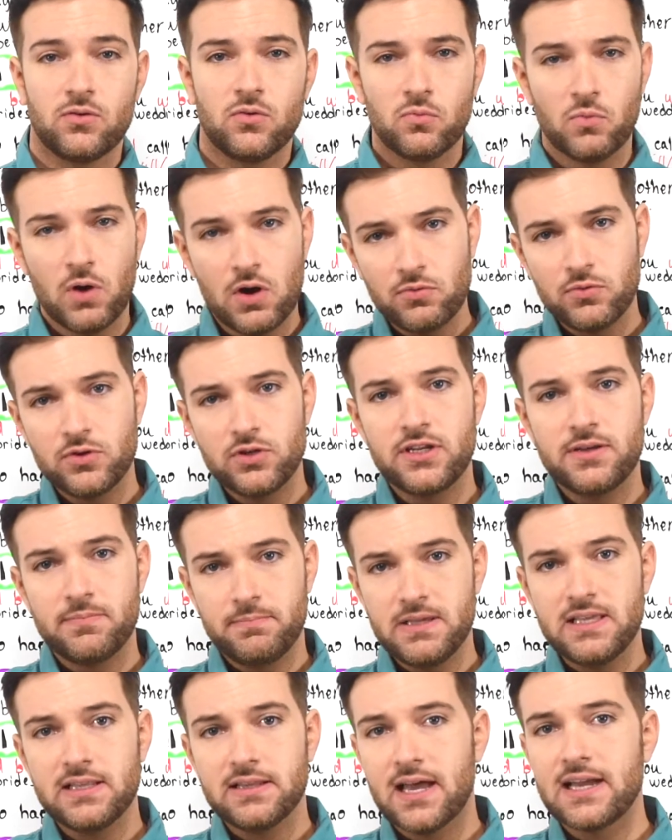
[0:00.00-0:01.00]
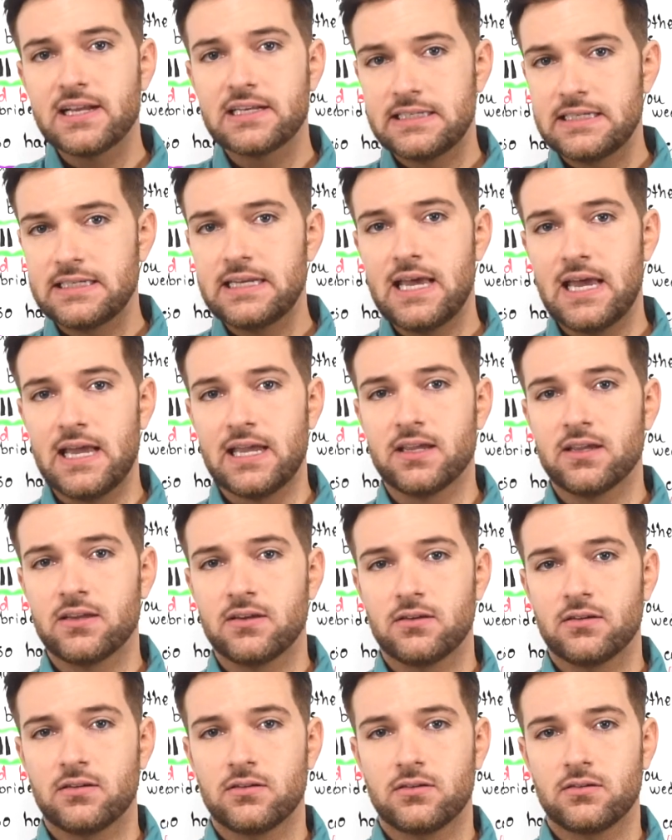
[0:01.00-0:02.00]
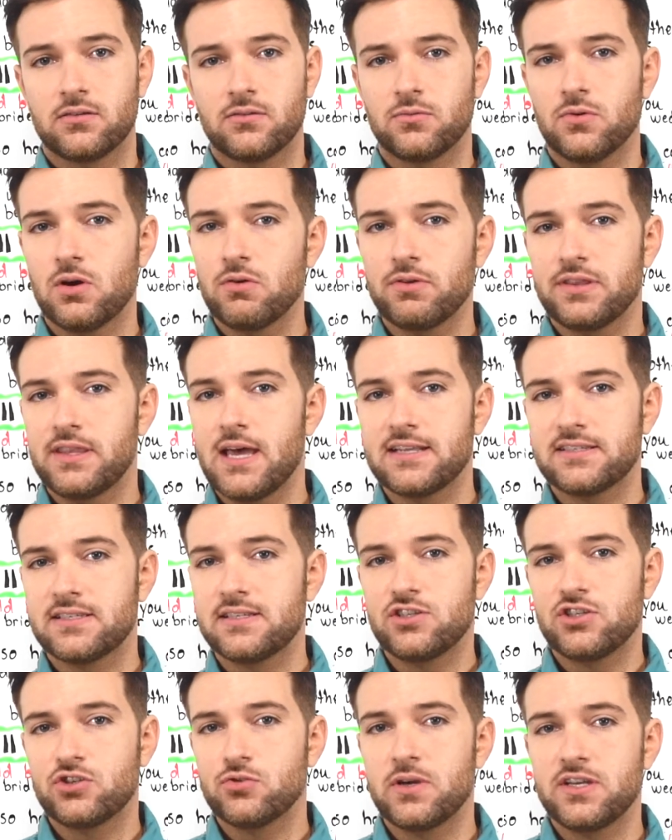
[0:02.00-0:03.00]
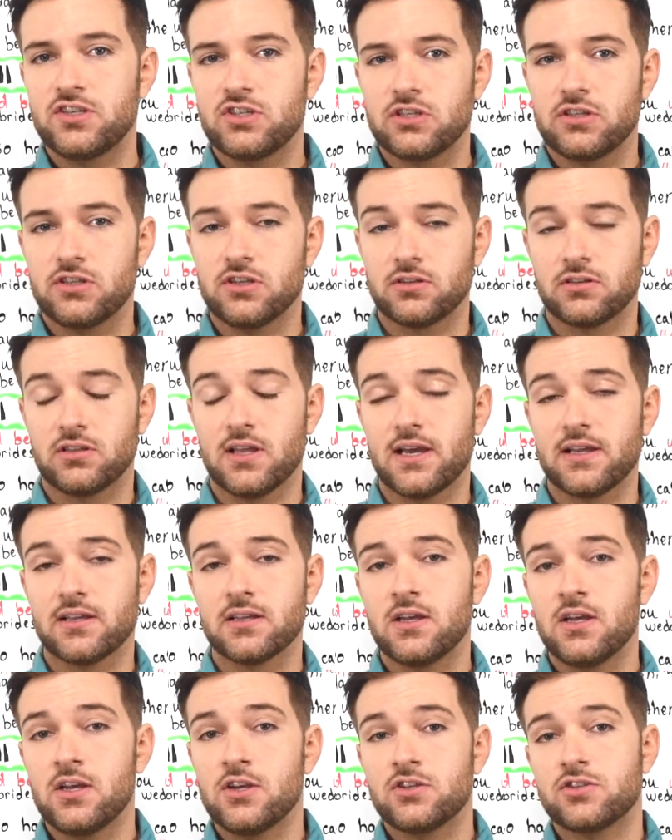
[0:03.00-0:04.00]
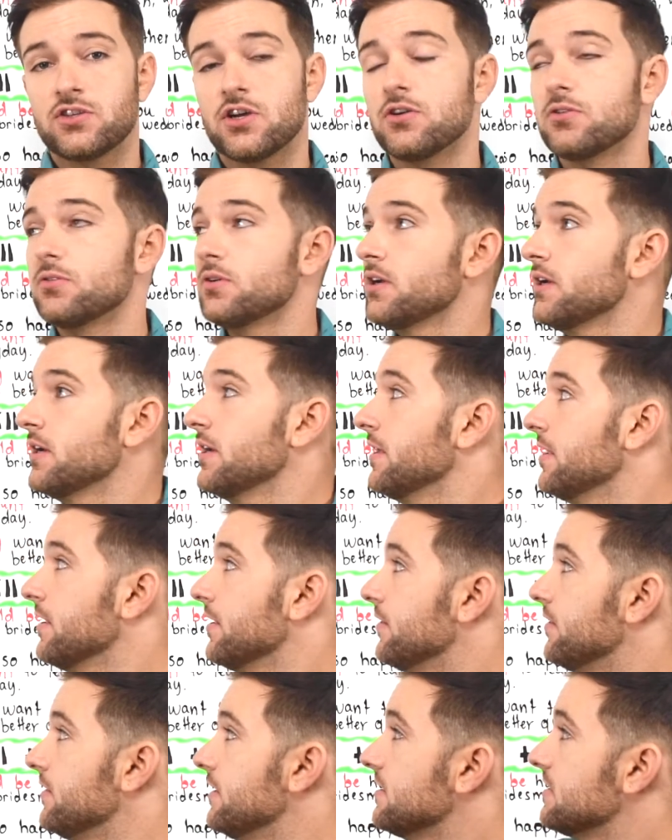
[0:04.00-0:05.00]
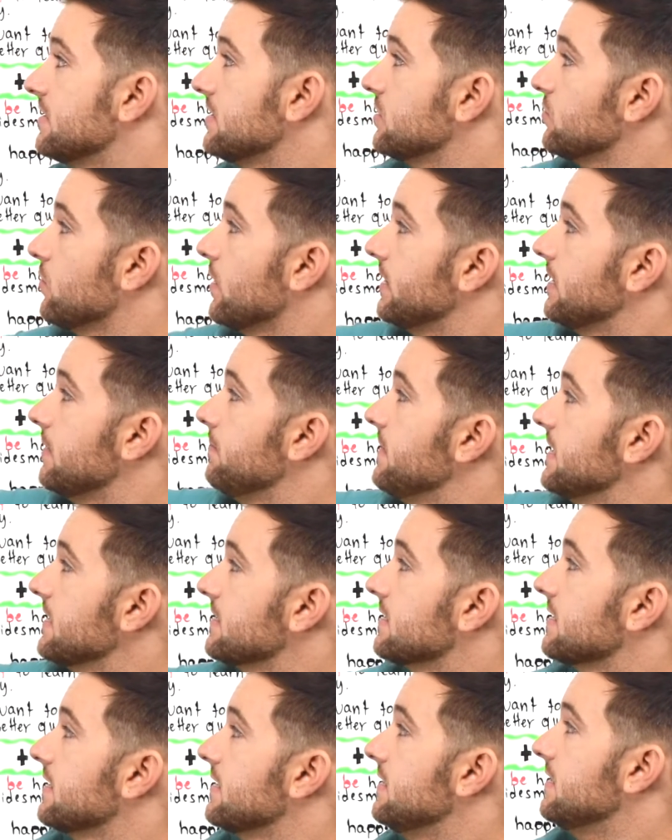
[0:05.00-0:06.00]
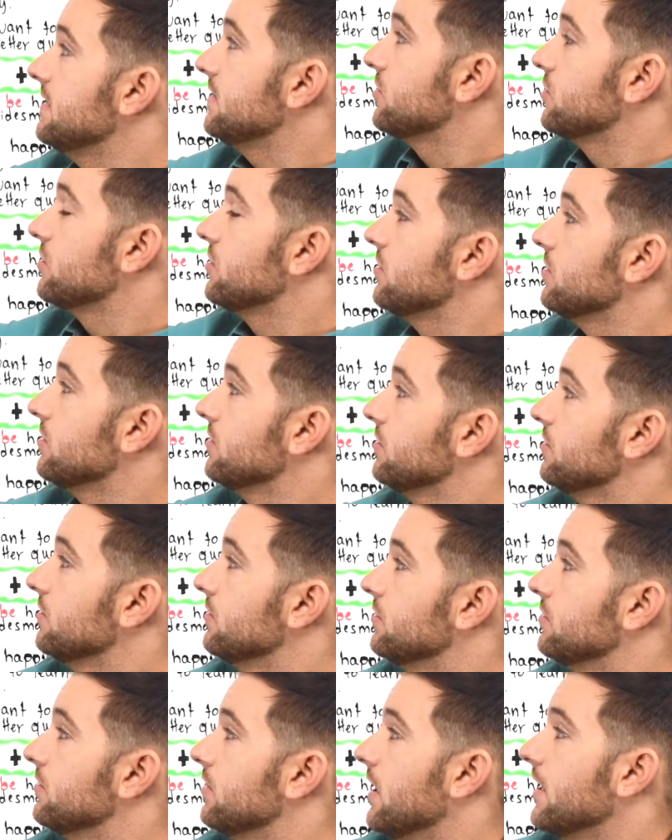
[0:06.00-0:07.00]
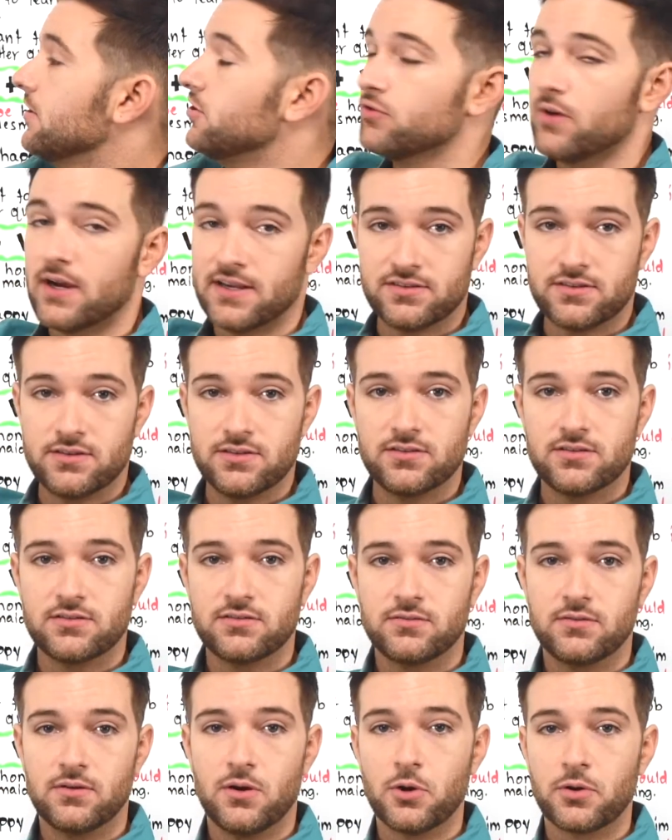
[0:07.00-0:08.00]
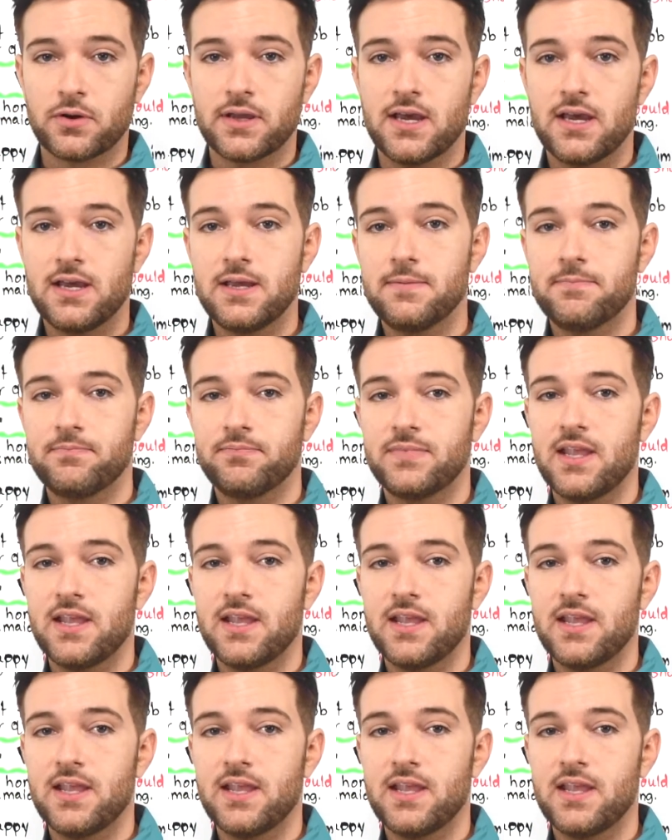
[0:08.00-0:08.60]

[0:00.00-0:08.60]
What would it be like today? What would that situation look like? So this is what the mixed conditional addresses, okay?